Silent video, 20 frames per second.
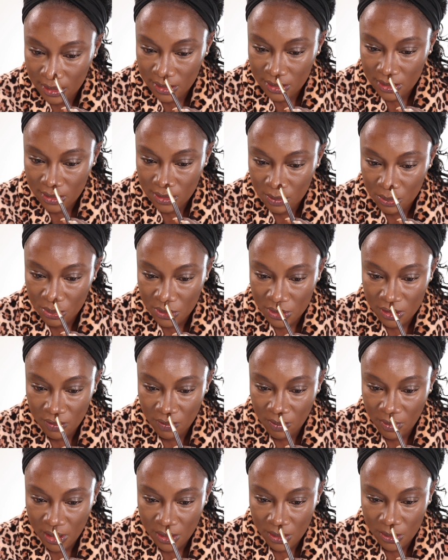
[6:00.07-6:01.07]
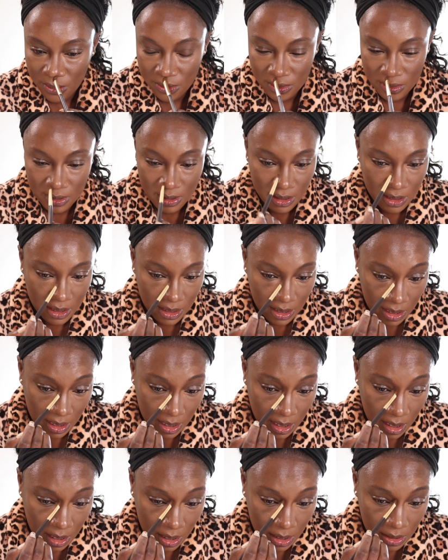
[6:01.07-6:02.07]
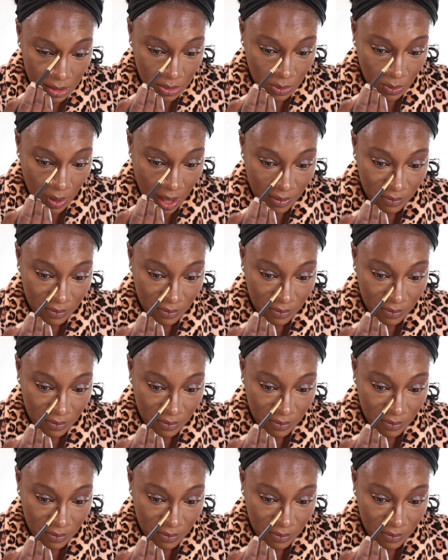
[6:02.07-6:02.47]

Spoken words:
to the bridge of my nose. So I